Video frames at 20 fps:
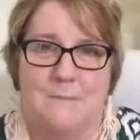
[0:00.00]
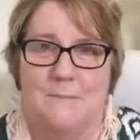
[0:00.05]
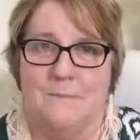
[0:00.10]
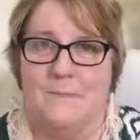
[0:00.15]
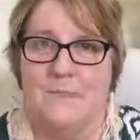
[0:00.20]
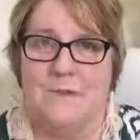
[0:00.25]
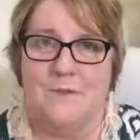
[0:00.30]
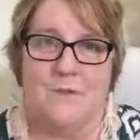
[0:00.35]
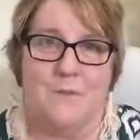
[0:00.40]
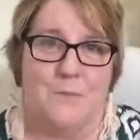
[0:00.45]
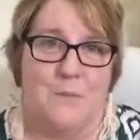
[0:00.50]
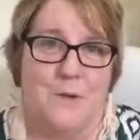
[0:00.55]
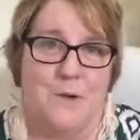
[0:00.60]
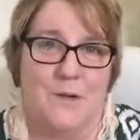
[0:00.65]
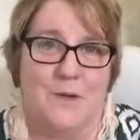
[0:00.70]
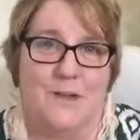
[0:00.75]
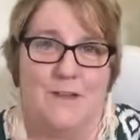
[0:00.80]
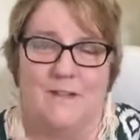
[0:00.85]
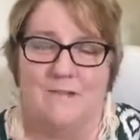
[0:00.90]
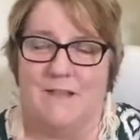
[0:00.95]
different
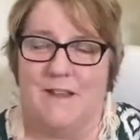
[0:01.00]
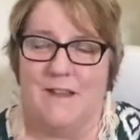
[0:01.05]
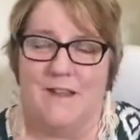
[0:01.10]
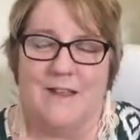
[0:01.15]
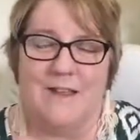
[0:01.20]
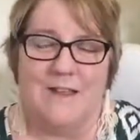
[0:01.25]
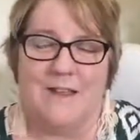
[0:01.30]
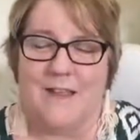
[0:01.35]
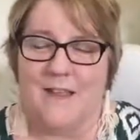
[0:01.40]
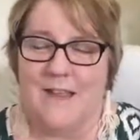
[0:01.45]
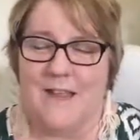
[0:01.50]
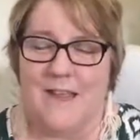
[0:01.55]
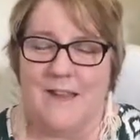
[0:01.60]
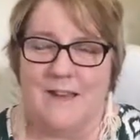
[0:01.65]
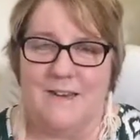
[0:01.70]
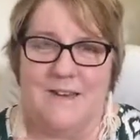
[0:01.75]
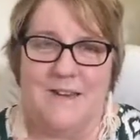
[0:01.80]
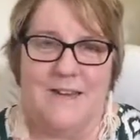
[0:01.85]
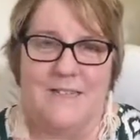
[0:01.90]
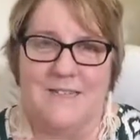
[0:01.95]
wording.
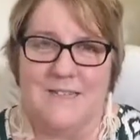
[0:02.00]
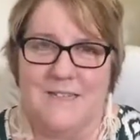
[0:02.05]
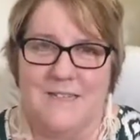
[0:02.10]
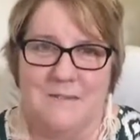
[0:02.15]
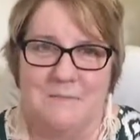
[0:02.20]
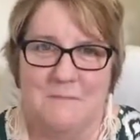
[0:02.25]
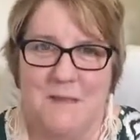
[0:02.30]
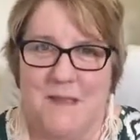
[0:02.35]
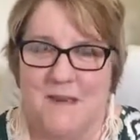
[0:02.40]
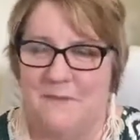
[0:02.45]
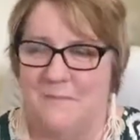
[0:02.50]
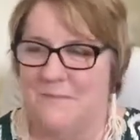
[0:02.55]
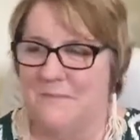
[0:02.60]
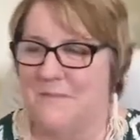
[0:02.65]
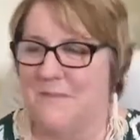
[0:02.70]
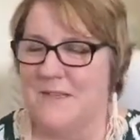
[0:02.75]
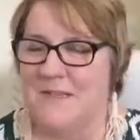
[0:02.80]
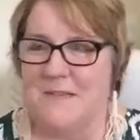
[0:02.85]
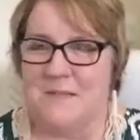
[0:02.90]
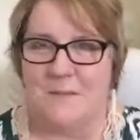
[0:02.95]
Again, it doesn't matter.
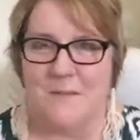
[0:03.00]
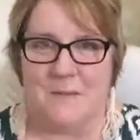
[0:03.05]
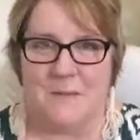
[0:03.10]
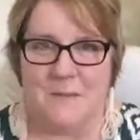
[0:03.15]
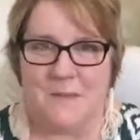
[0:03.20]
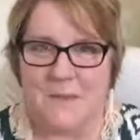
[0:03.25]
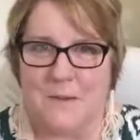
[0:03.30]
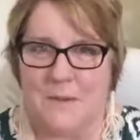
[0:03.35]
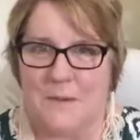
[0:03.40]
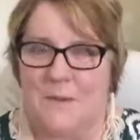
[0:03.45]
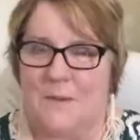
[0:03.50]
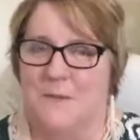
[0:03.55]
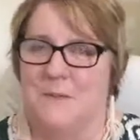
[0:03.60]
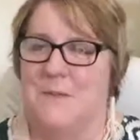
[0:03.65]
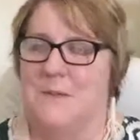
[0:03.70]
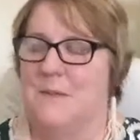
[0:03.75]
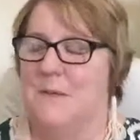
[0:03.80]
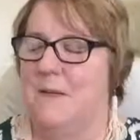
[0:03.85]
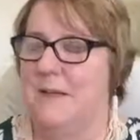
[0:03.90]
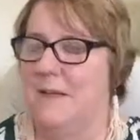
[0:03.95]
Doesn't matter what they're called.
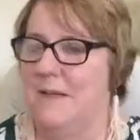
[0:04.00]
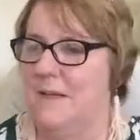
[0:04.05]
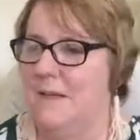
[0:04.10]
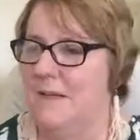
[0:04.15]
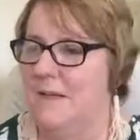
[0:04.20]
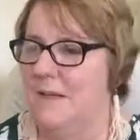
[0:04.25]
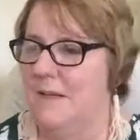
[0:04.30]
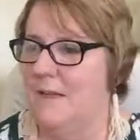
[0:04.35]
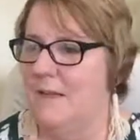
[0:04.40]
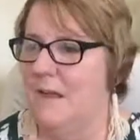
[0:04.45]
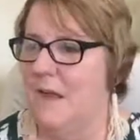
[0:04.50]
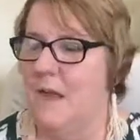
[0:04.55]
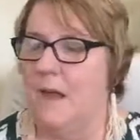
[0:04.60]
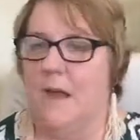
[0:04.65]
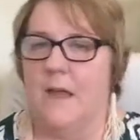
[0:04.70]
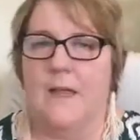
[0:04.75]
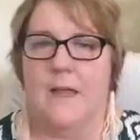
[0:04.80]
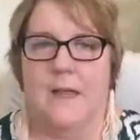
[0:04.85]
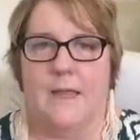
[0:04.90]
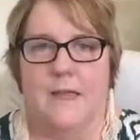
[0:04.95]

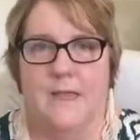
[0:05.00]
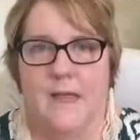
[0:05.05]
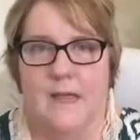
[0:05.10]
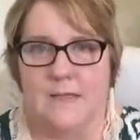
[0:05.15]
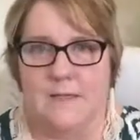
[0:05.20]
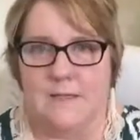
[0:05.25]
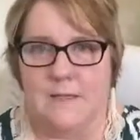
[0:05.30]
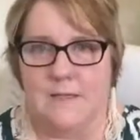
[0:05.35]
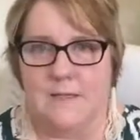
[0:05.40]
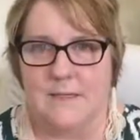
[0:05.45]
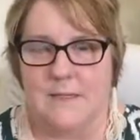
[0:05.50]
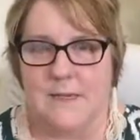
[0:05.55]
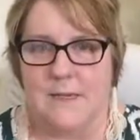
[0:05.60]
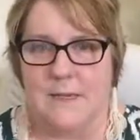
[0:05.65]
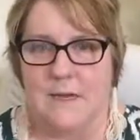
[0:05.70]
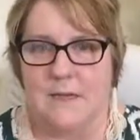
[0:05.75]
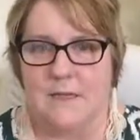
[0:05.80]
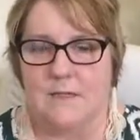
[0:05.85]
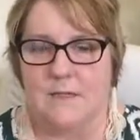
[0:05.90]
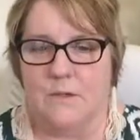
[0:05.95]
I, as I said,
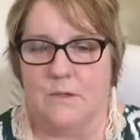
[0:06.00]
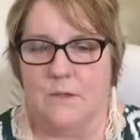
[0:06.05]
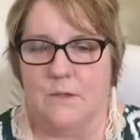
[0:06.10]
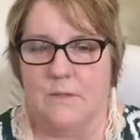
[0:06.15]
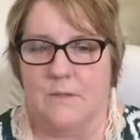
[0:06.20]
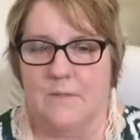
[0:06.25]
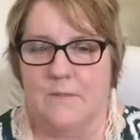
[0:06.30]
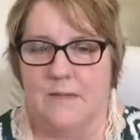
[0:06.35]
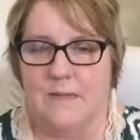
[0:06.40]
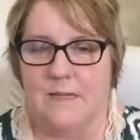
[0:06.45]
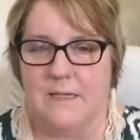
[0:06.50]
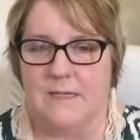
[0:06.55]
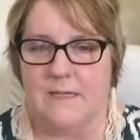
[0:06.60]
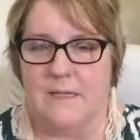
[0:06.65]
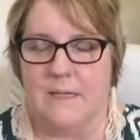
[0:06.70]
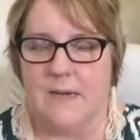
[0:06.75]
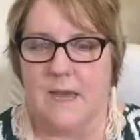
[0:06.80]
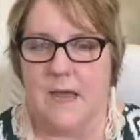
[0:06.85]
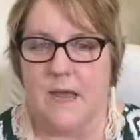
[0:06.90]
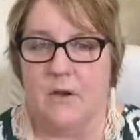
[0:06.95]
like to call them things
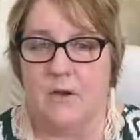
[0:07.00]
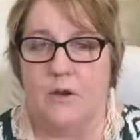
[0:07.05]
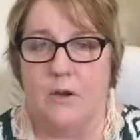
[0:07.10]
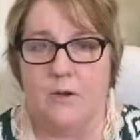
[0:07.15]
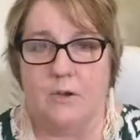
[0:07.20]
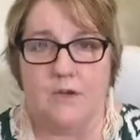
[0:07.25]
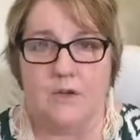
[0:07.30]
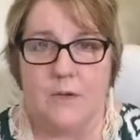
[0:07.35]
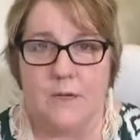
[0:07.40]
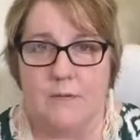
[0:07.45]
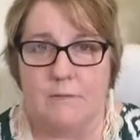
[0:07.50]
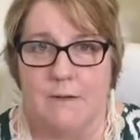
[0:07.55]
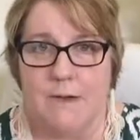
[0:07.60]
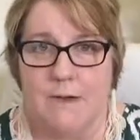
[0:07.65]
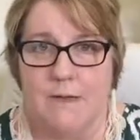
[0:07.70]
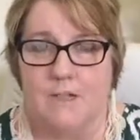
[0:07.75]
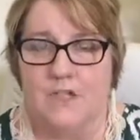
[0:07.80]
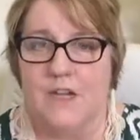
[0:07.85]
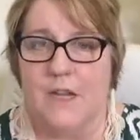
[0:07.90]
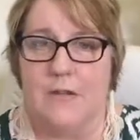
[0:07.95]
that are not
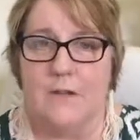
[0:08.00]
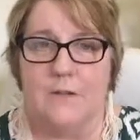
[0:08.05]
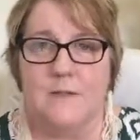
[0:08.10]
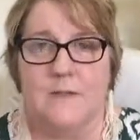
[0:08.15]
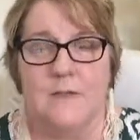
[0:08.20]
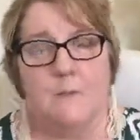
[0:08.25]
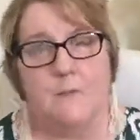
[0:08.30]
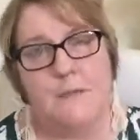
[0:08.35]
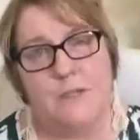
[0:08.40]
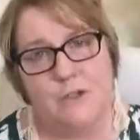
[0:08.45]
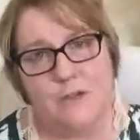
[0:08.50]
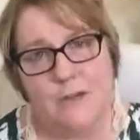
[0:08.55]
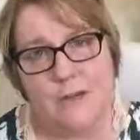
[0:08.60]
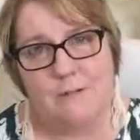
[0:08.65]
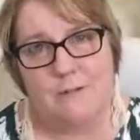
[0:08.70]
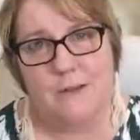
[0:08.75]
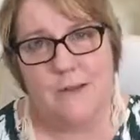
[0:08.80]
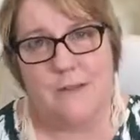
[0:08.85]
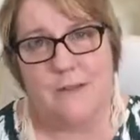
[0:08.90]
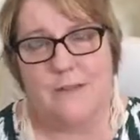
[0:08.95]
triggering. Shadows can be
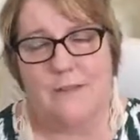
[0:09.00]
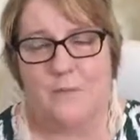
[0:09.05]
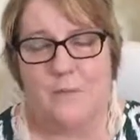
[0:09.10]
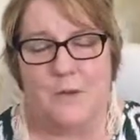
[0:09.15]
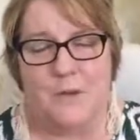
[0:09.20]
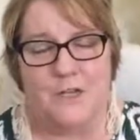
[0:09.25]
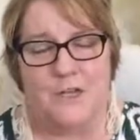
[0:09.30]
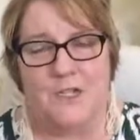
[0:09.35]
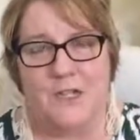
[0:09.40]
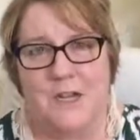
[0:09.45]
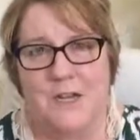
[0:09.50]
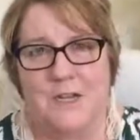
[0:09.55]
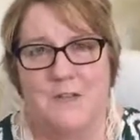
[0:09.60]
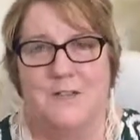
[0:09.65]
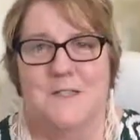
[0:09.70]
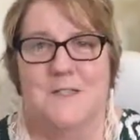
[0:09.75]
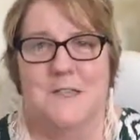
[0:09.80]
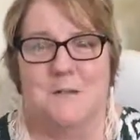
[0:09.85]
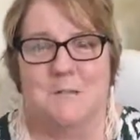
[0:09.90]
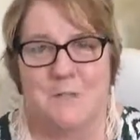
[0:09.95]
triggering. The word
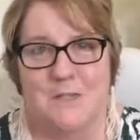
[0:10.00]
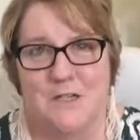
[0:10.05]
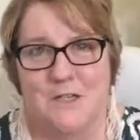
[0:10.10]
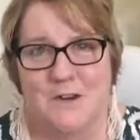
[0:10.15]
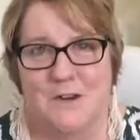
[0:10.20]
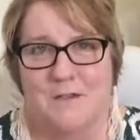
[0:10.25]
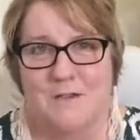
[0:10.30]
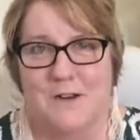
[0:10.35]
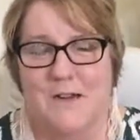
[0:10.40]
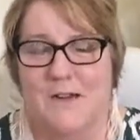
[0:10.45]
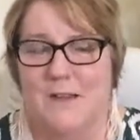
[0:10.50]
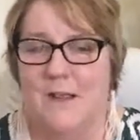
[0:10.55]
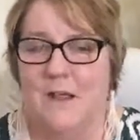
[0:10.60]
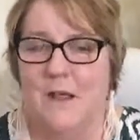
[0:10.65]
shadows can be triggering.